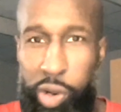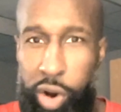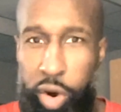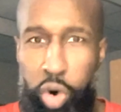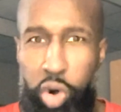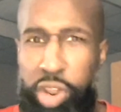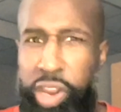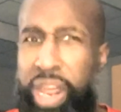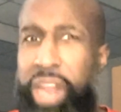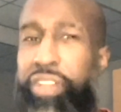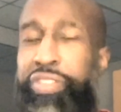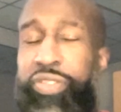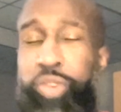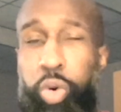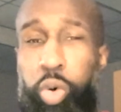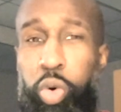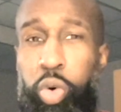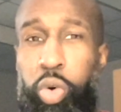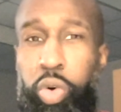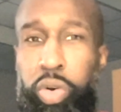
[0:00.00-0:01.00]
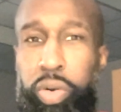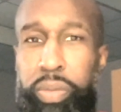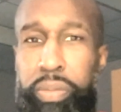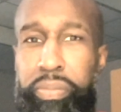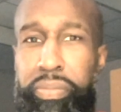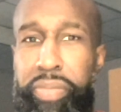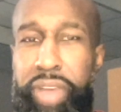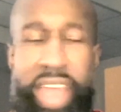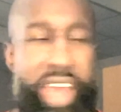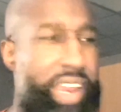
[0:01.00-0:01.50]
heard it at school
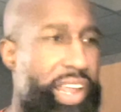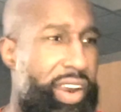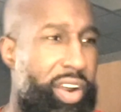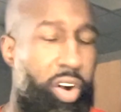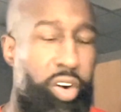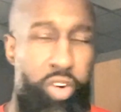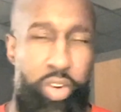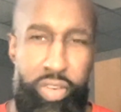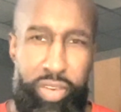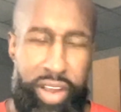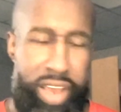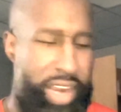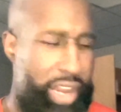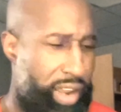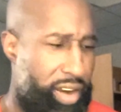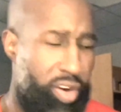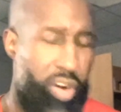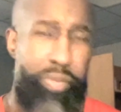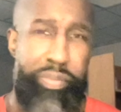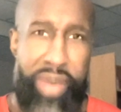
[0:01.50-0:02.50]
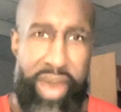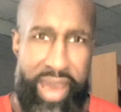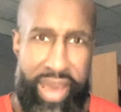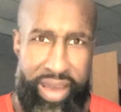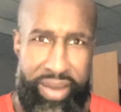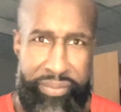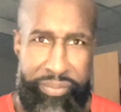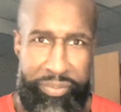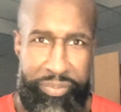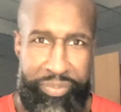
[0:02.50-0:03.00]
and it hurt bad.